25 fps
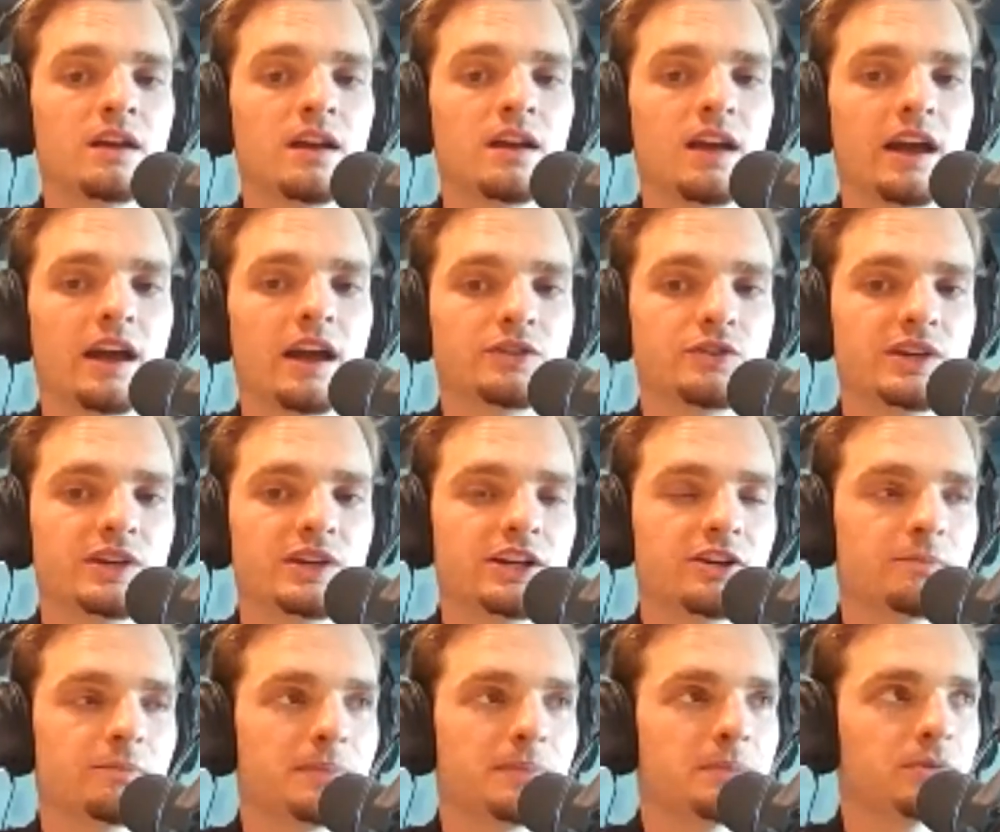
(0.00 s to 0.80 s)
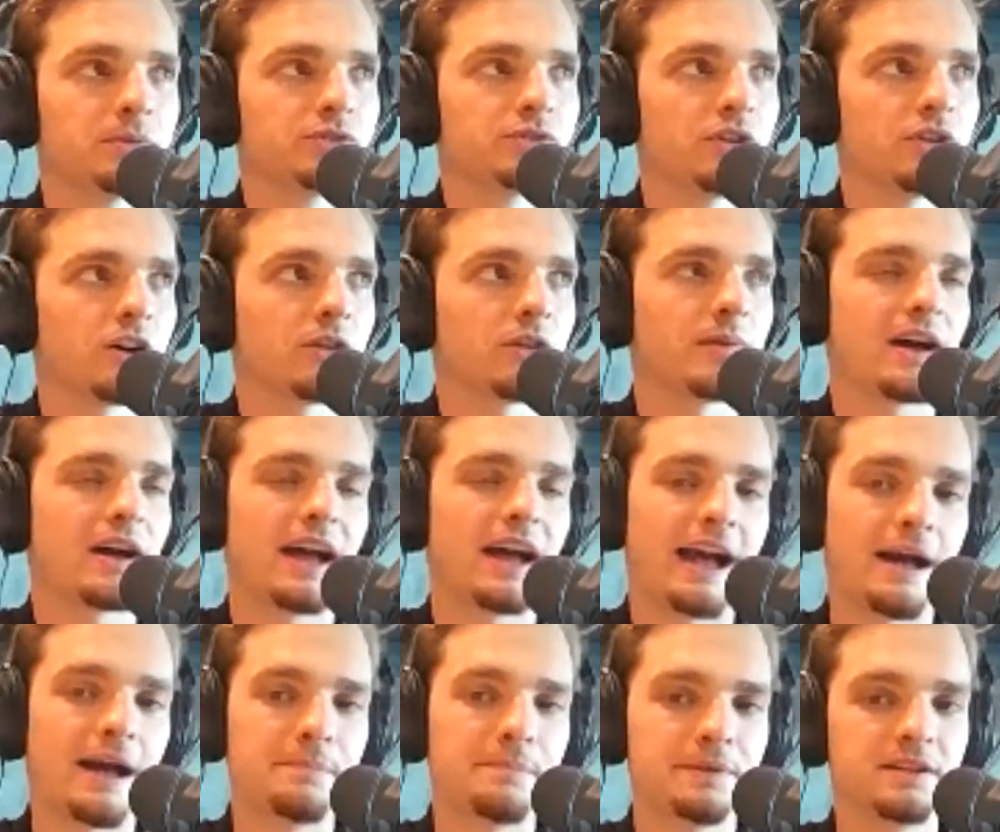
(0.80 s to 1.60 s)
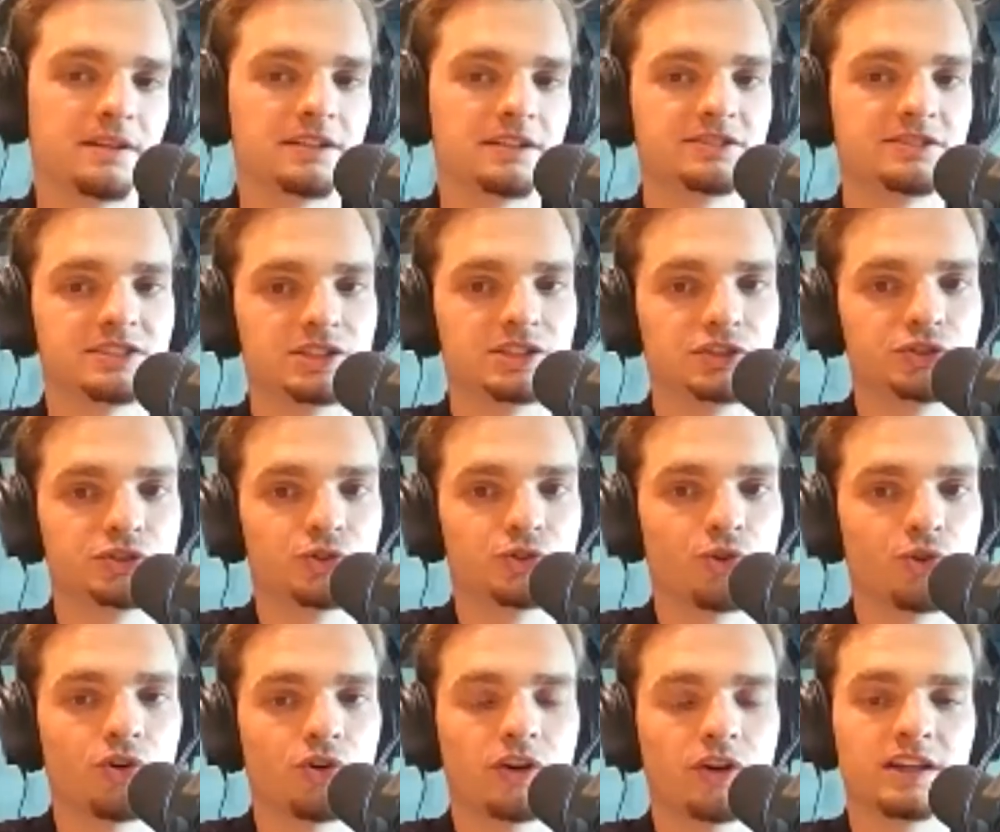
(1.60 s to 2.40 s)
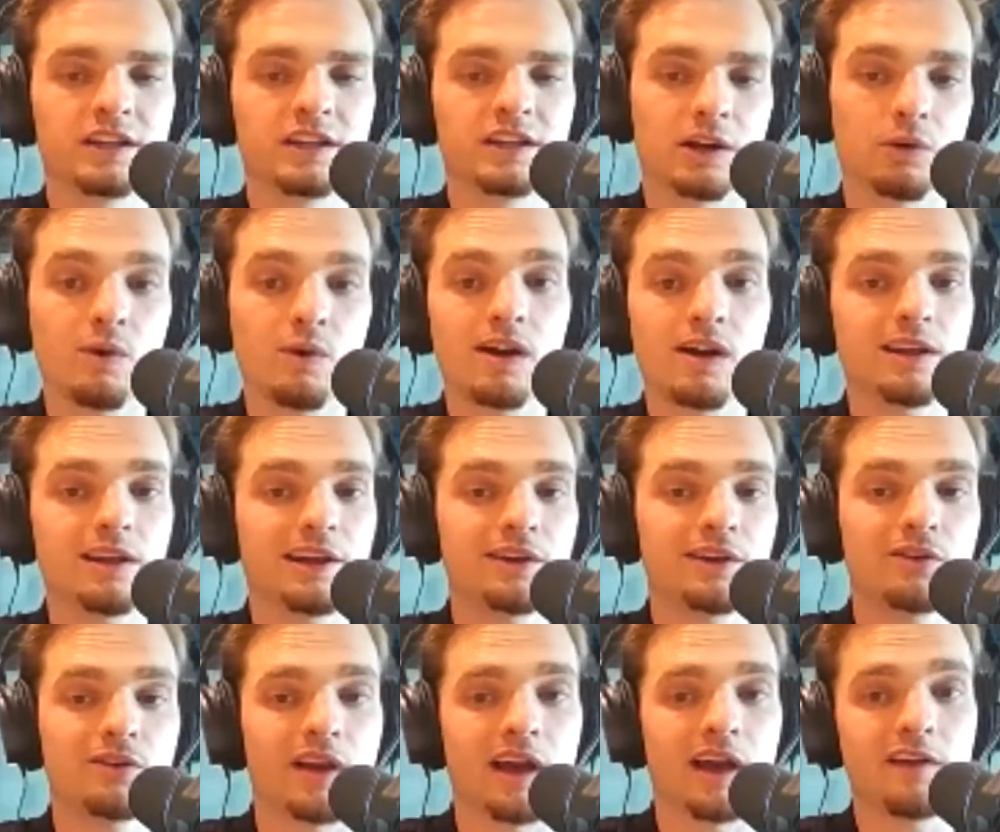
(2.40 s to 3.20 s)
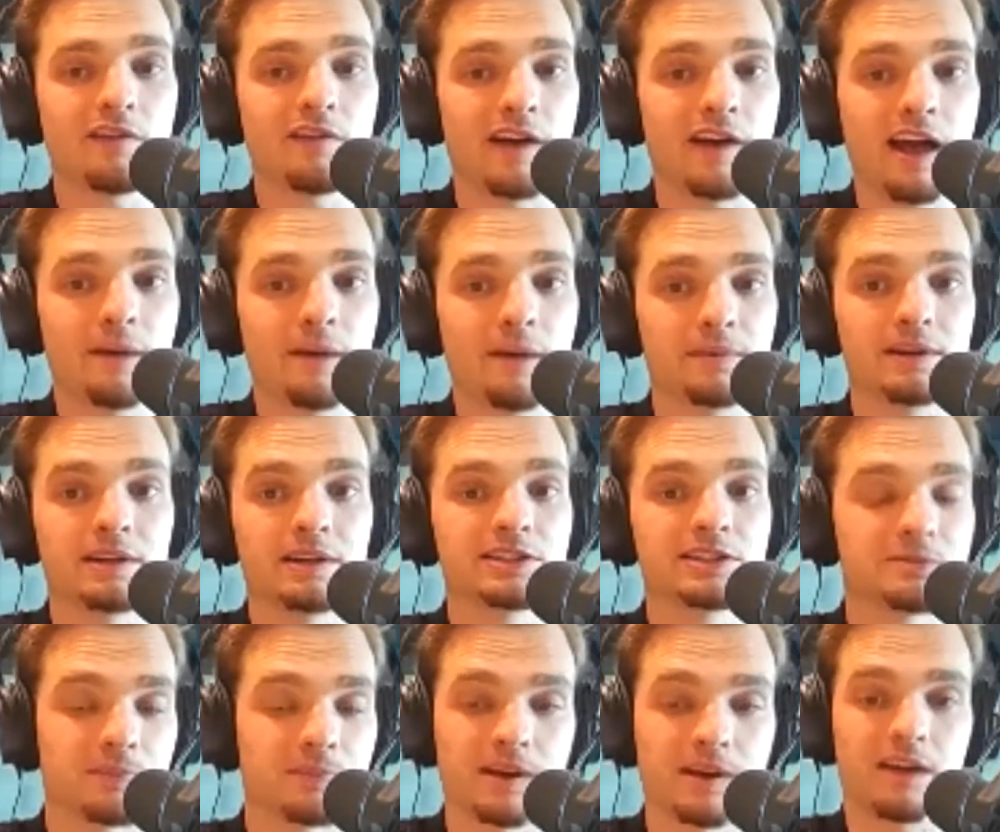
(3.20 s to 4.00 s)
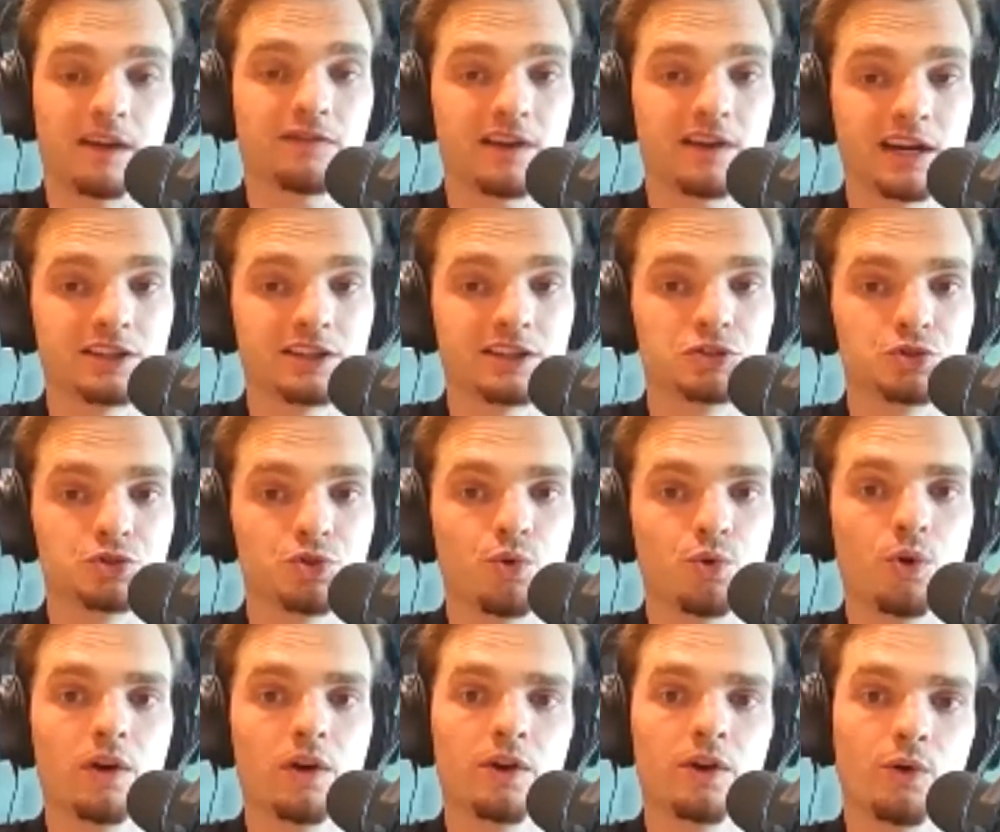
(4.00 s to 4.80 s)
And you hear people talk about happiness and joy and like, well, I don't have happiness, but I've got joy.